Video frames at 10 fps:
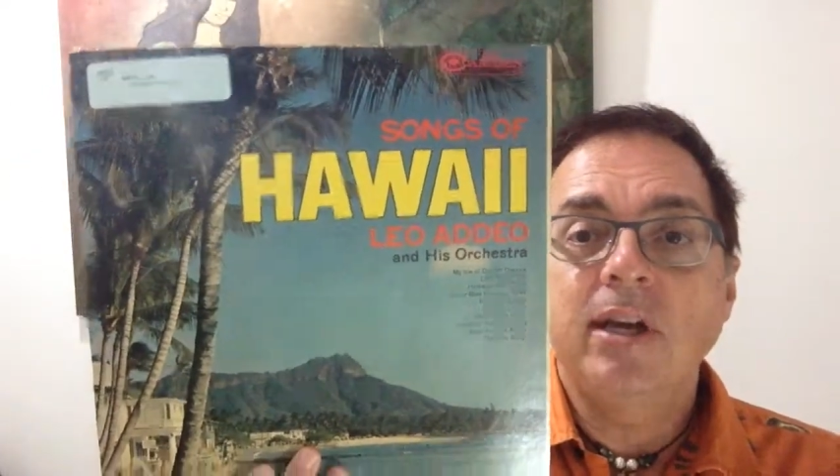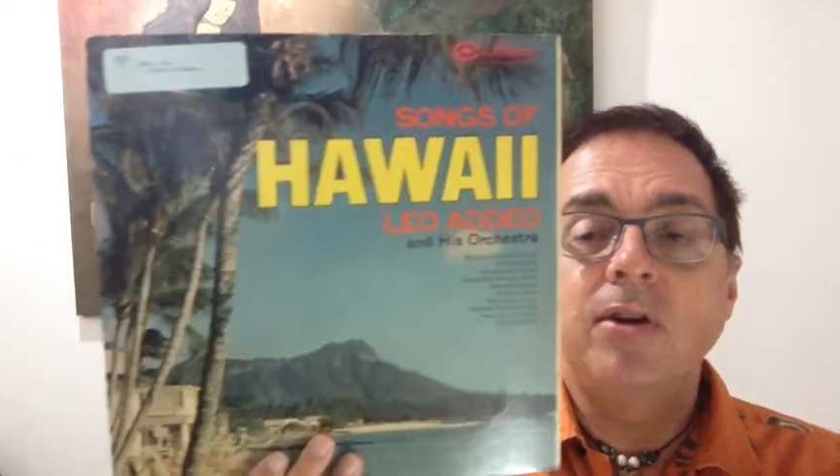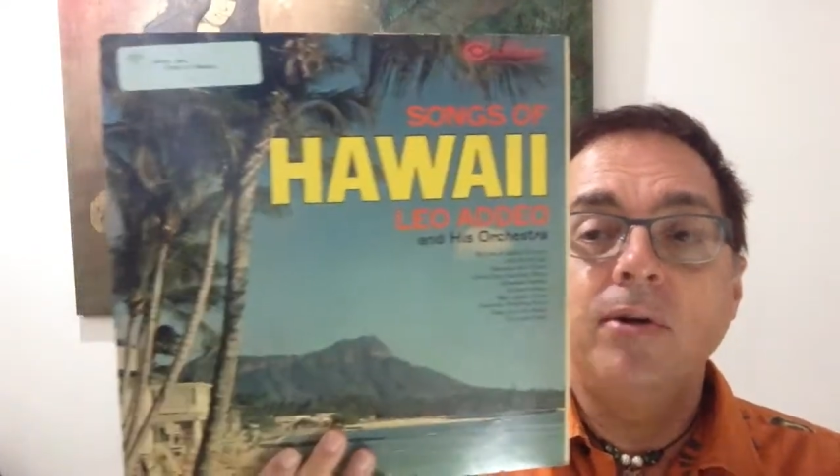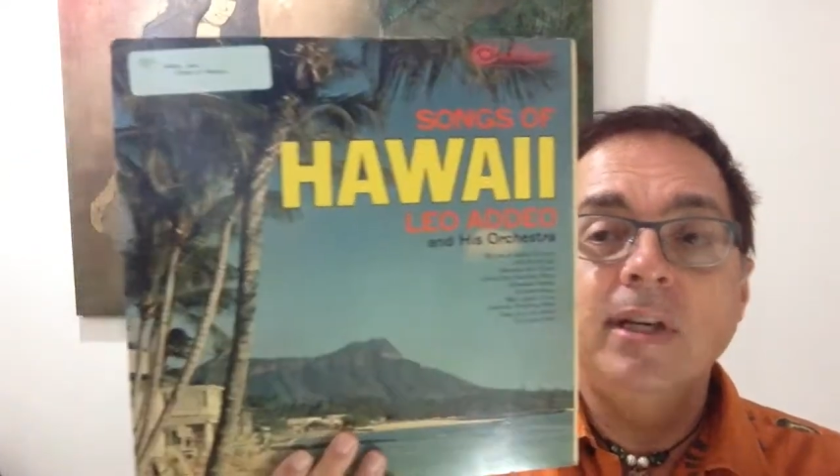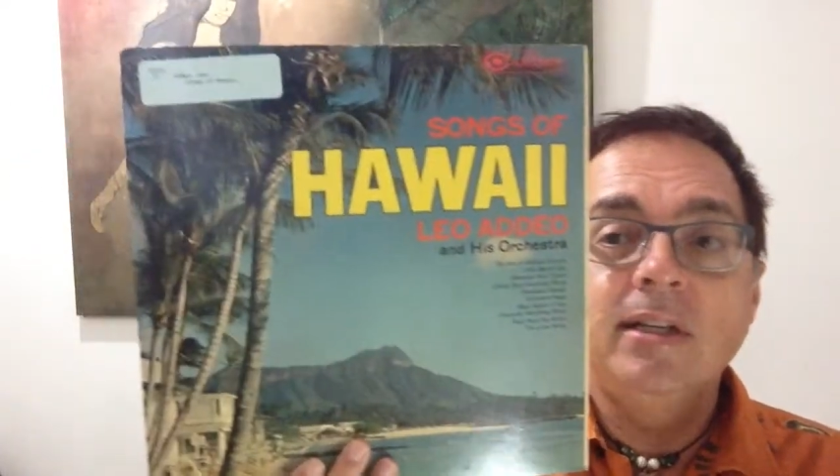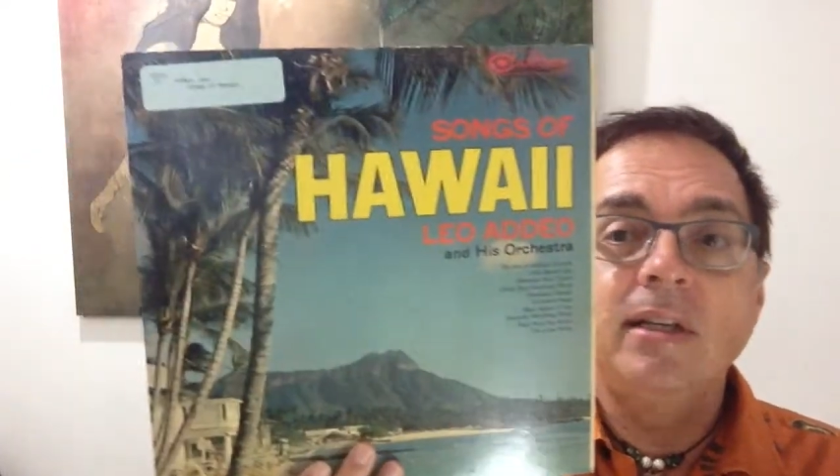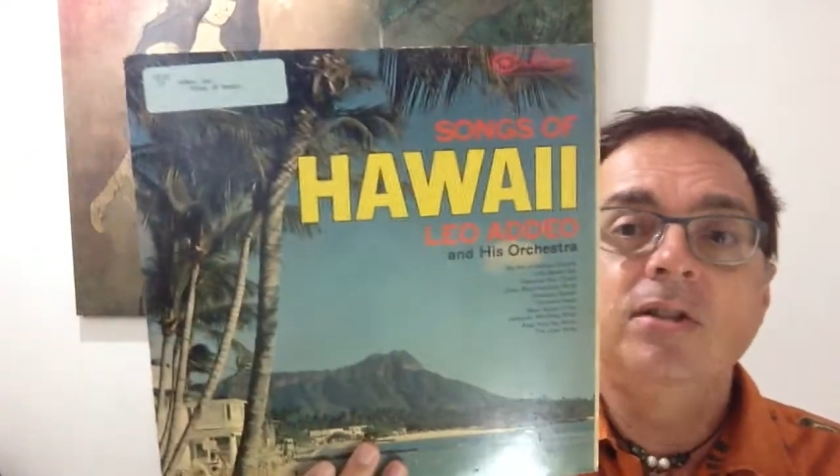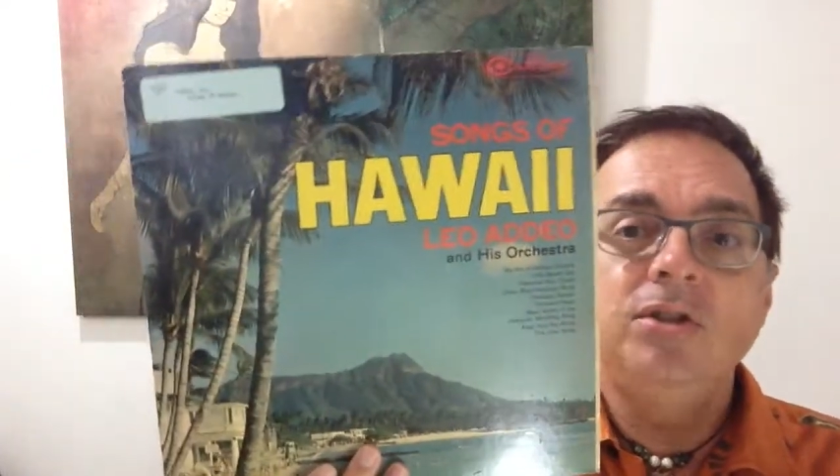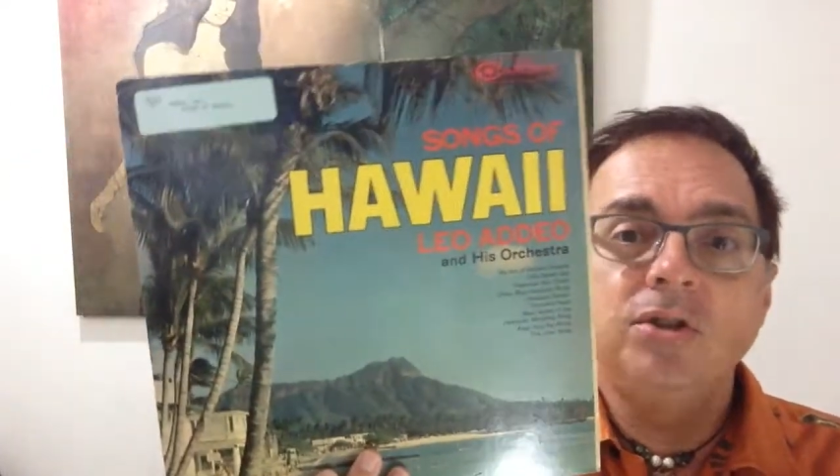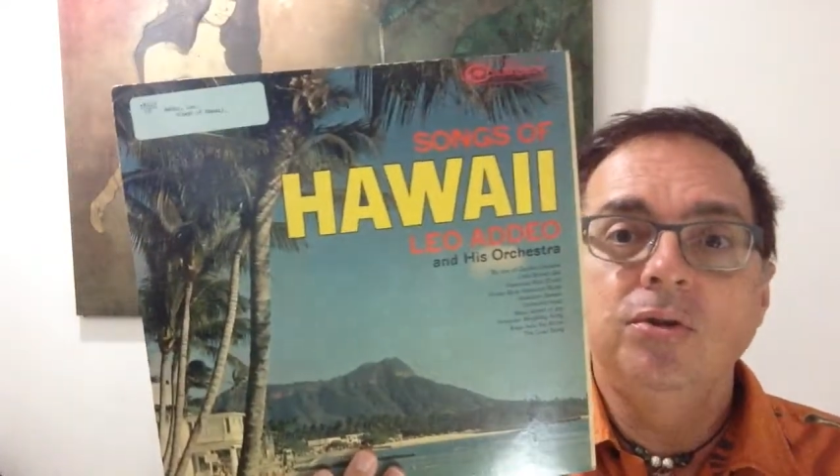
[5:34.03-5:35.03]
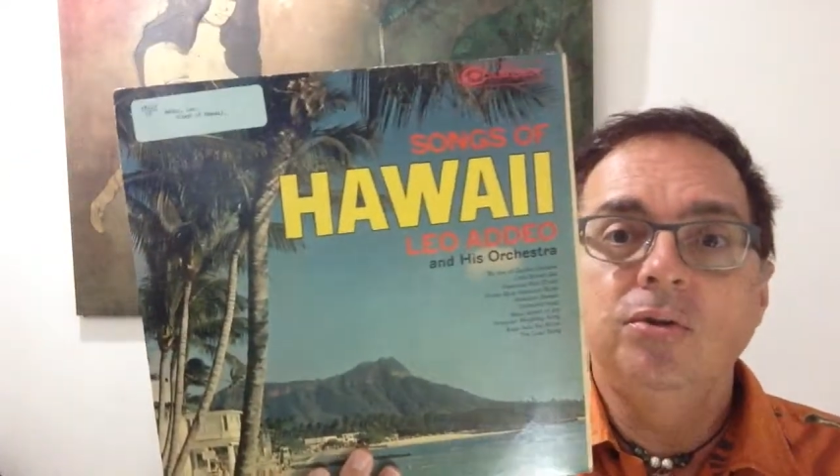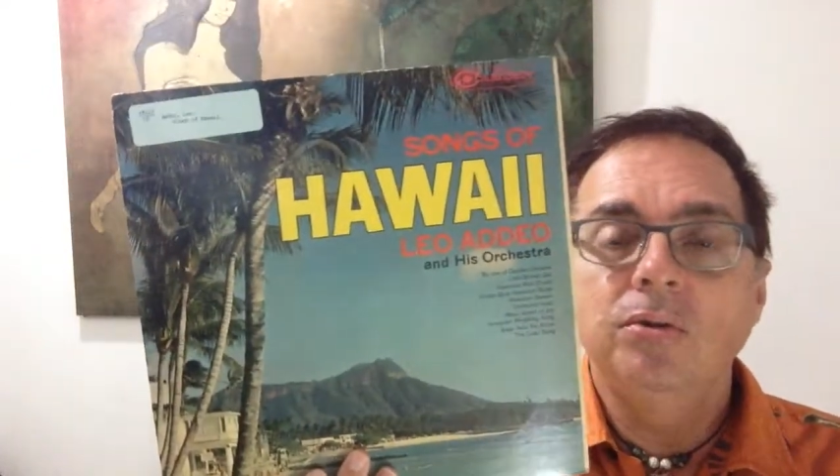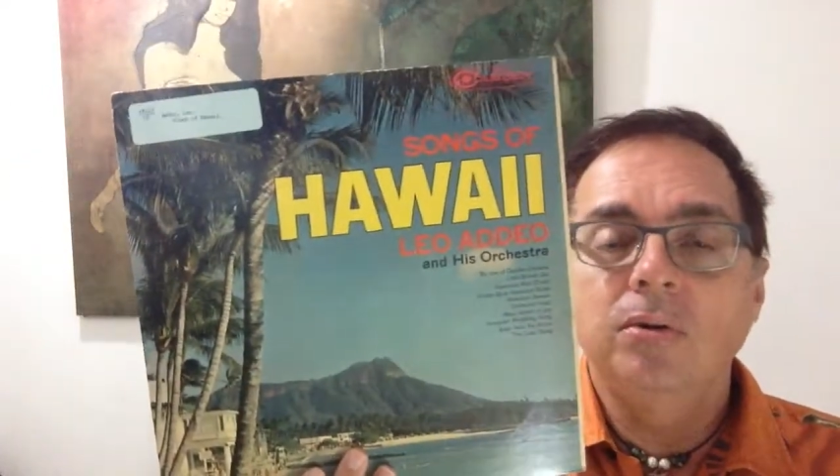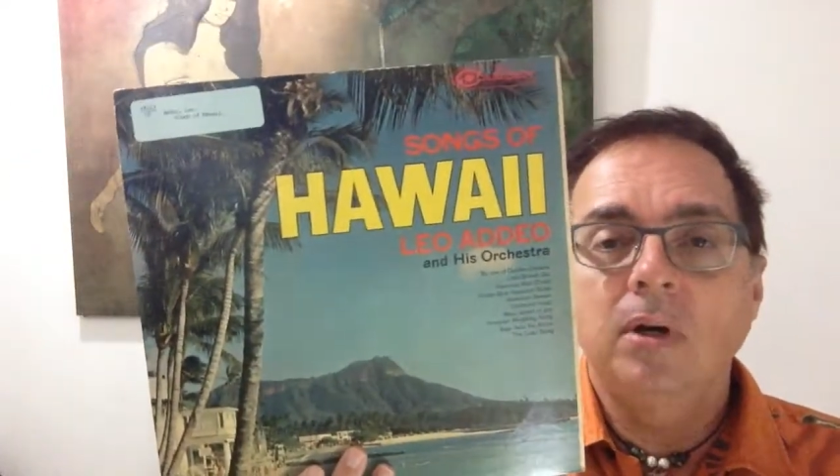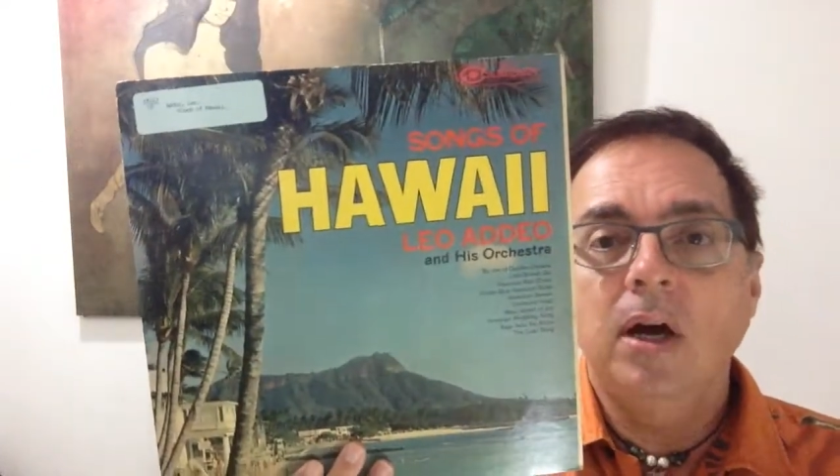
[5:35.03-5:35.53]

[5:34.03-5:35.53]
although he did do